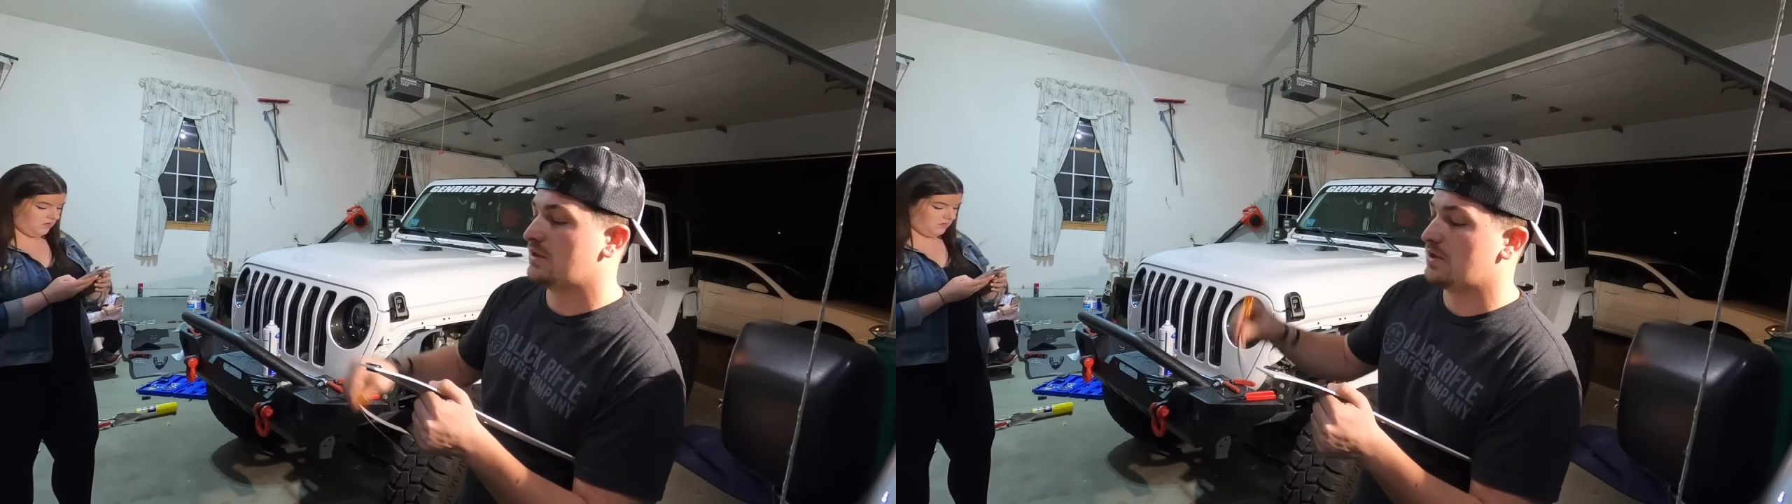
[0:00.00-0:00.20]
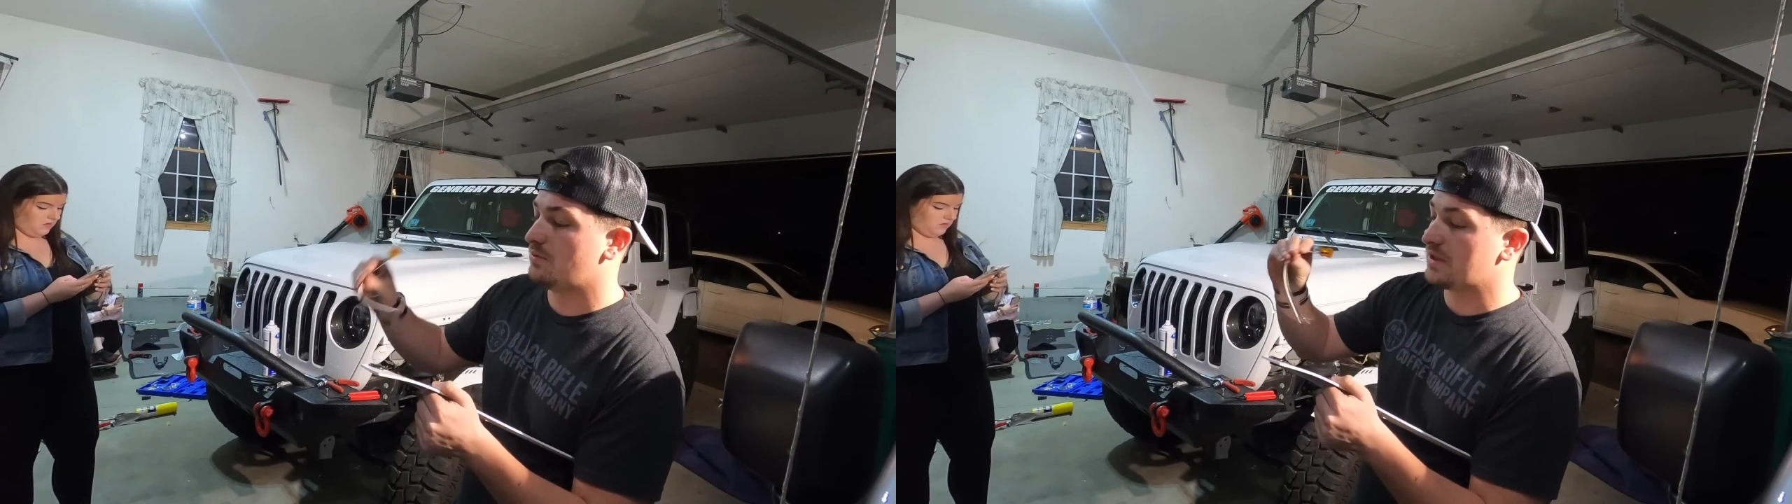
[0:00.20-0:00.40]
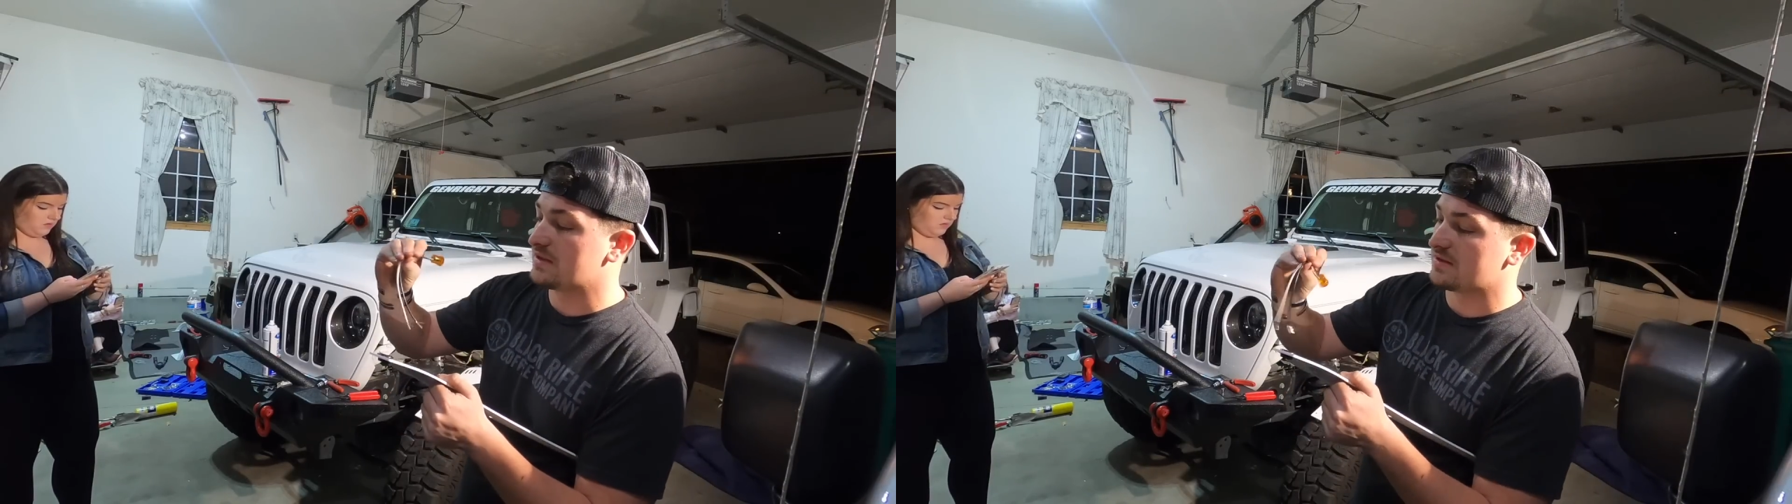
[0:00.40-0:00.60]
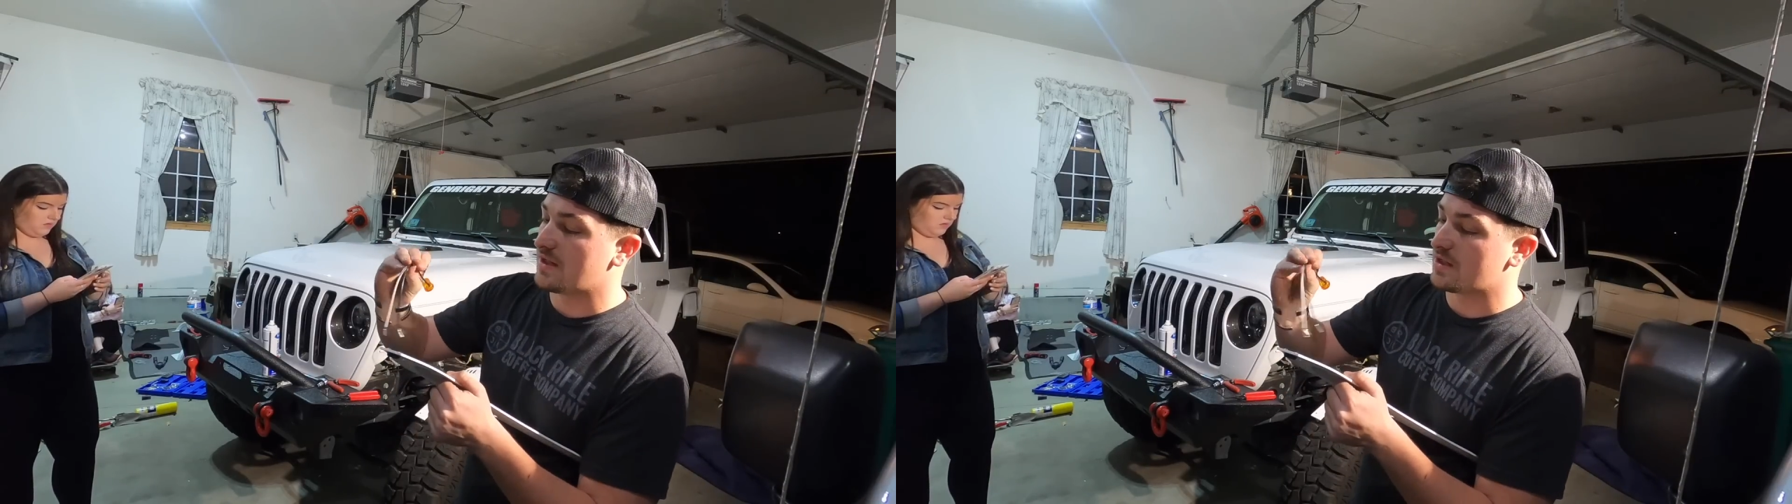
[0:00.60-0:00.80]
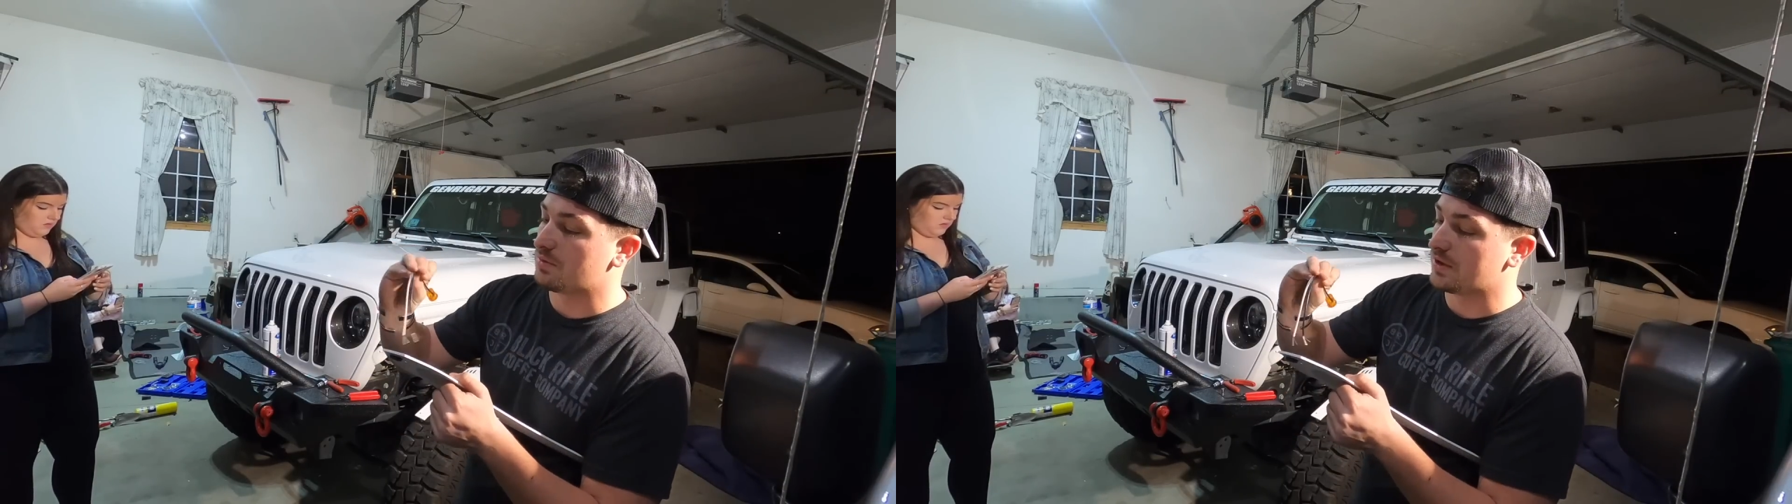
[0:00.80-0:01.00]
And we can
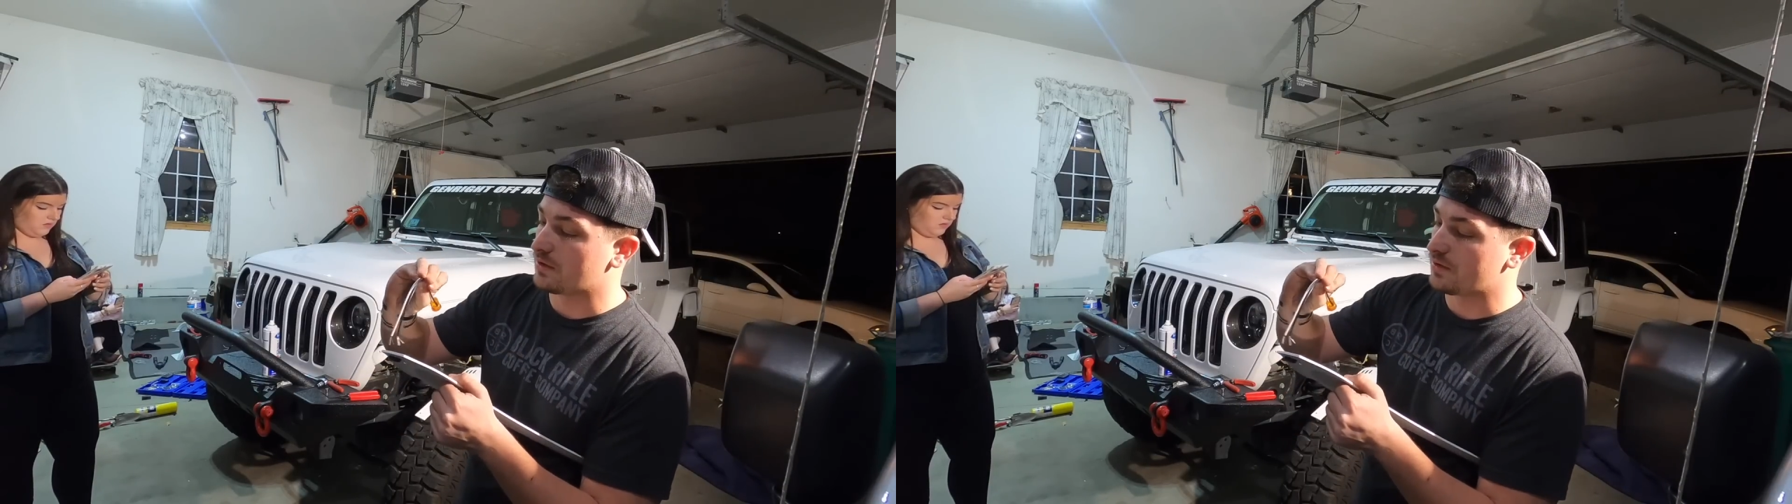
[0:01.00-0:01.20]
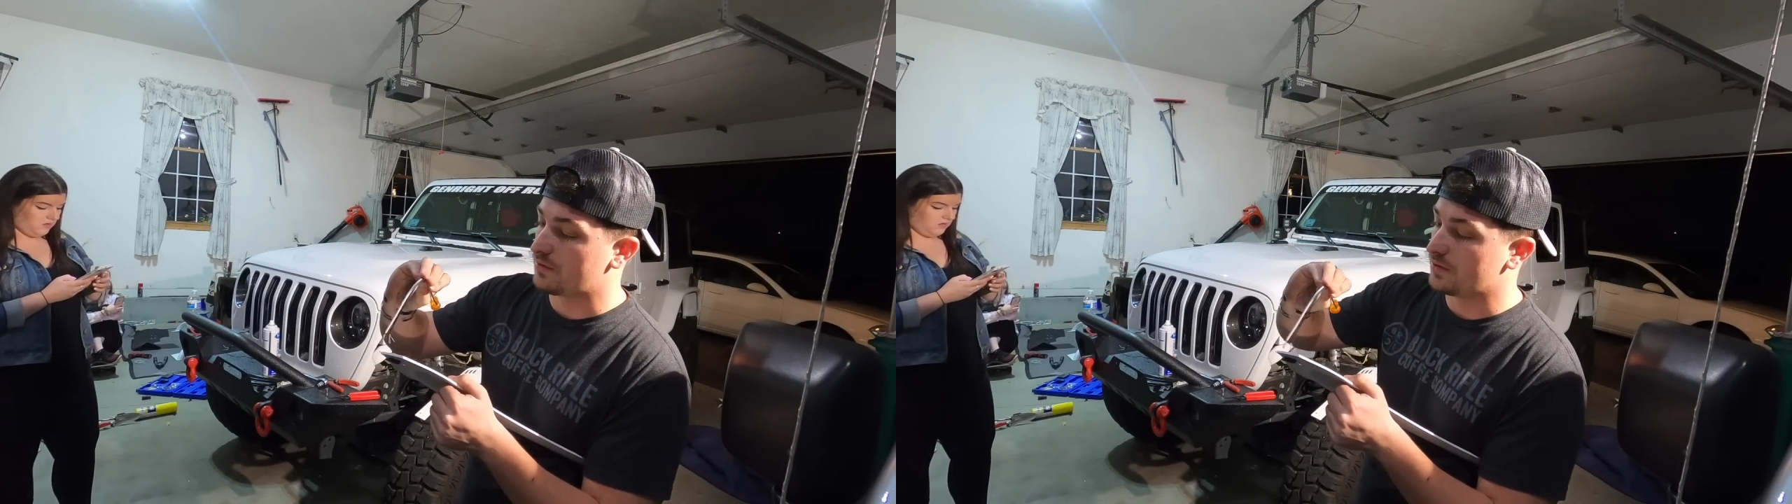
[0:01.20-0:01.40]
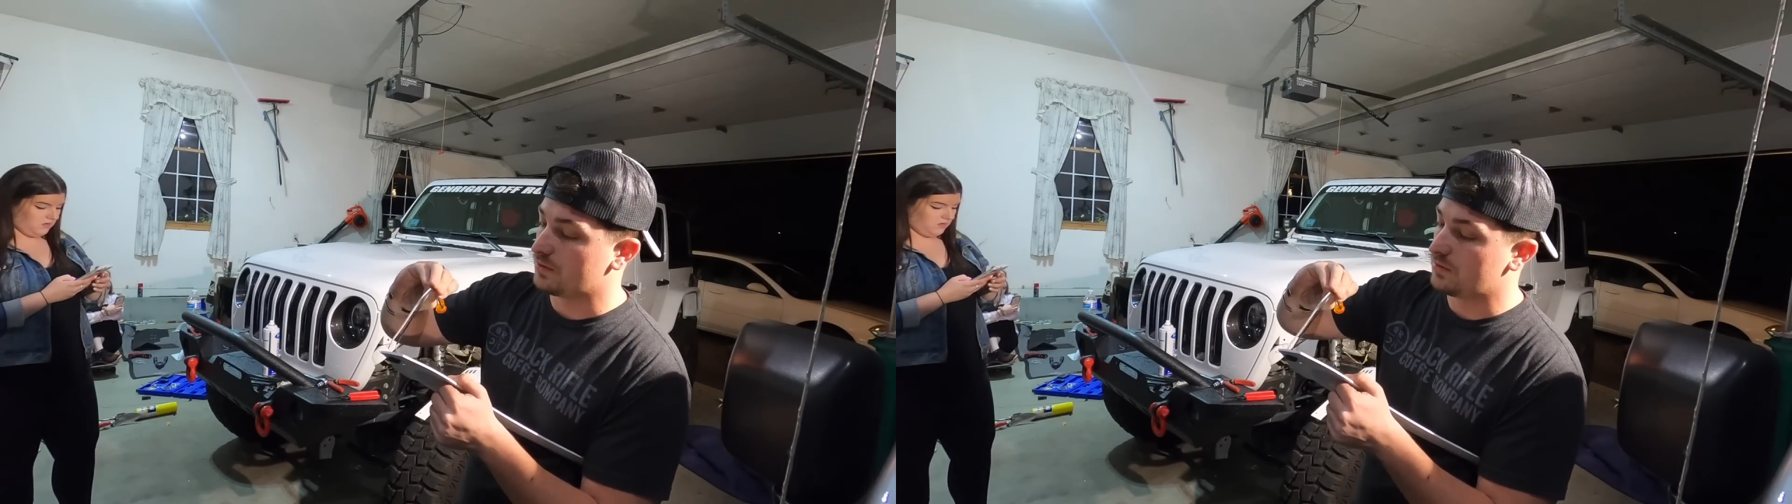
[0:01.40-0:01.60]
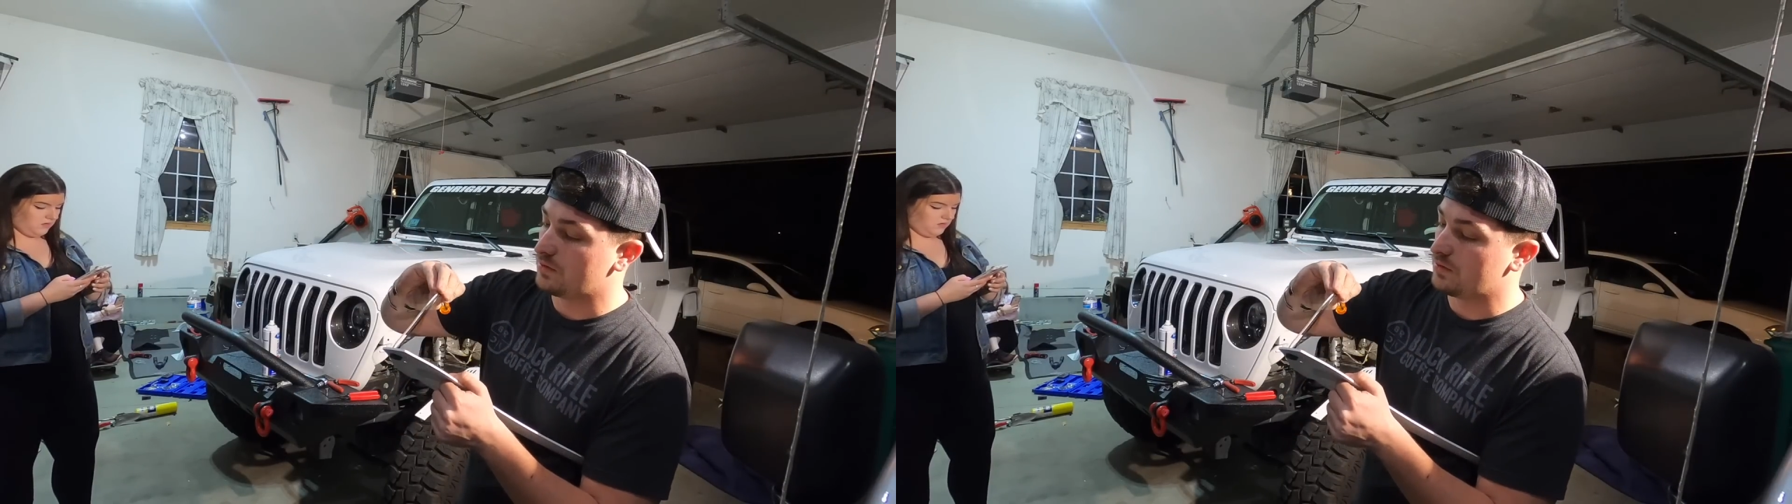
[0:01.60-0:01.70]
slide our blinker through.